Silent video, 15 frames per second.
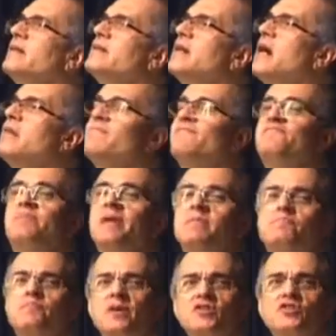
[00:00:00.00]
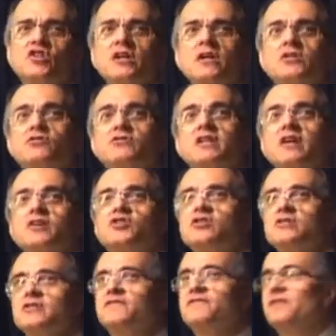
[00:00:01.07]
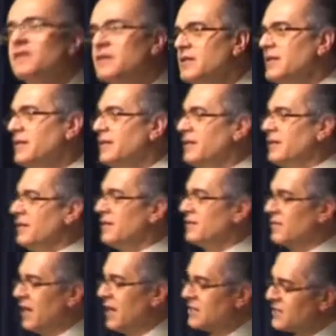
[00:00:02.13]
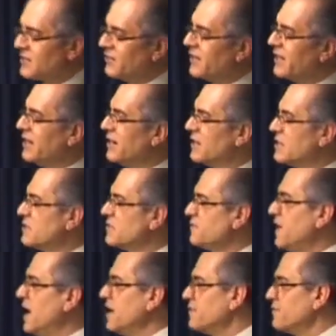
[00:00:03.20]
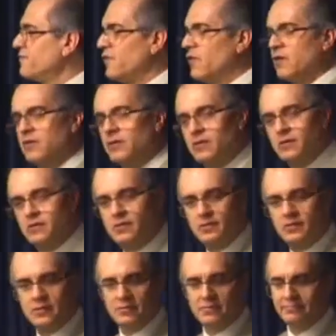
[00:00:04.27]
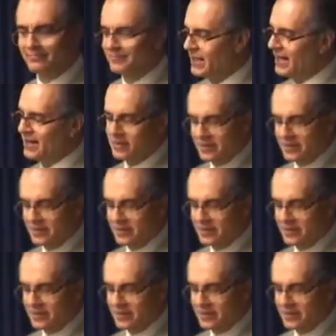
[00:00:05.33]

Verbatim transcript: I've been preaching introductions for the last three years, five, four. Um,